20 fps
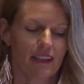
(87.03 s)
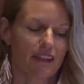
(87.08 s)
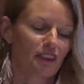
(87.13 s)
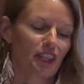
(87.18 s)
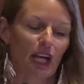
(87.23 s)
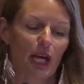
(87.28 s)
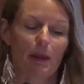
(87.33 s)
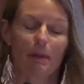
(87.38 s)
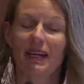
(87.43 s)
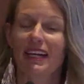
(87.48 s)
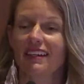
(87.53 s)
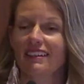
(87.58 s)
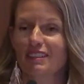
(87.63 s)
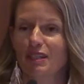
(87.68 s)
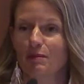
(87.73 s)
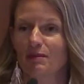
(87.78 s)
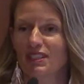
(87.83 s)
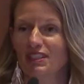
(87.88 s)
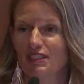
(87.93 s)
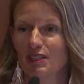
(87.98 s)
The MAS
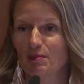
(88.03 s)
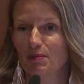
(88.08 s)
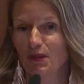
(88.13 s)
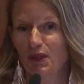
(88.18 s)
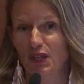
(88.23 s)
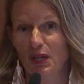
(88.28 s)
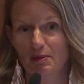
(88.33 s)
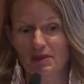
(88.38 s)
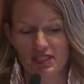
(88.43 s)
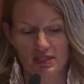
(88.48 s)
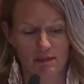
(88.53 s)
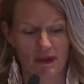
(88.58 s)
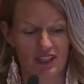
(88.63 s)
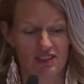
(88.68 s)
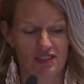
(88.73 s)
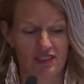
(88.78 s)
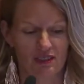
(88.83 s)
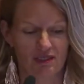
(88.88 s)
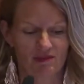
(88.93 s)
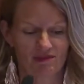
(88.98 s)
program is
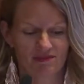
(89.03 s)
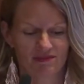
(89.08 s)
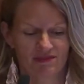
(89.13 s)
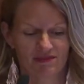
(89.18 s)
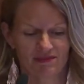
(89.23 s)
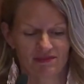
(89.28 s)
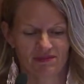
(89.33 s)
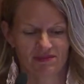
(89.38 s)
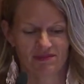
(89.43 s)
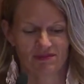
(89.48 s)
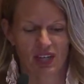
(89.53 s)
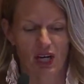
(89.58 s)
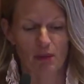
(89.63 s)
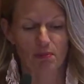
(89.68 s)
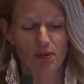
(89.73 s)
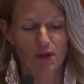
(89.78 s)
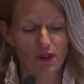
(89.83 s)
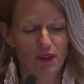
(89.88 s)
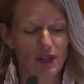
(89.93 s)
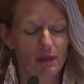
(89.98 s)
special. Our
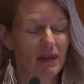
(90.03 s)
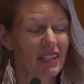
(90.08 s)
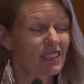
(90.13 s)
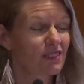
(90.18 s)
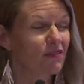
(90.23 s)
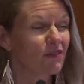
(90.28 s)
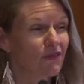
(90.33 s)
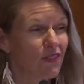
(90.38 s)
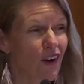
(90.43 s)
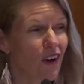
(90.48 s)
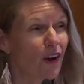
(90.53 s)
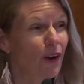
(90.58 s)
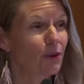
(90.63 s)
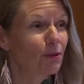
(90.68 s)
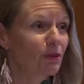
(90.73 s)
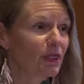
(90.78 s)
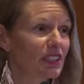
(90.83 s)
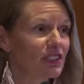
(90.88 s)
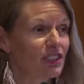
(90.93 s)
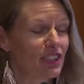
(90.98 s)
program has far
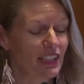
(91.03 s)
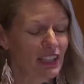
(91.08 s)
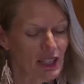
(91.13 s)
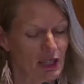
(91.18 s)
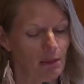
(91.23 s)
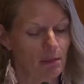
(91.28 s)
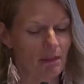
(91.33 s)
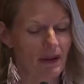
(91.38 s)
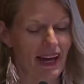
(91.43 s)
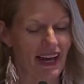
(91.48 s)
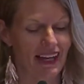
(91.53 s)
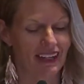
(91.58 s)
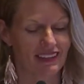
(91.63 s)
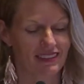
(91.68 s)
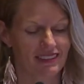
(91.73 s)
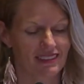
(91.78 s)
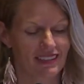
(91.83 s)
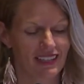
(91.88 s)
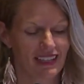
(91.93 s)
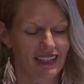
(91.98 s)
reaching
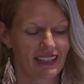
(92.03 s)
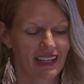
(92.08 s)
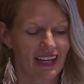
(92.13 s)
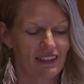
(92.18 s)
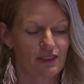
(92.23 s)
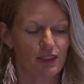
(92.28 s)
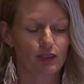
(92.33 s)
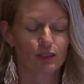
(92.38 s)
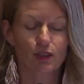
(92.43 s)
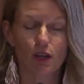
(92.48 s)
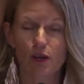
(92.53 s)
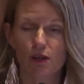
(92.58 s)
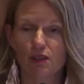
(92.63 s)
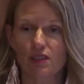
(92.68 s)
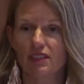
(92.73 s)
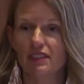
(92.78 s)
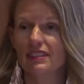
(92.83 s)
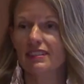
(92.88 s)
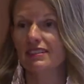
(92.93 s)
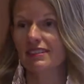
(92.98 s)
impacts at the
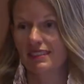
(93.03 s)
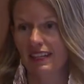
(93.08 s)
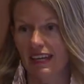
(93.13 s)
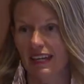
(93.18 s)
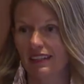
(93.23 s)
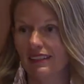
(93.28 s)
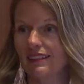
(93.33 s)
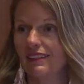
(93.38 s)
local, state,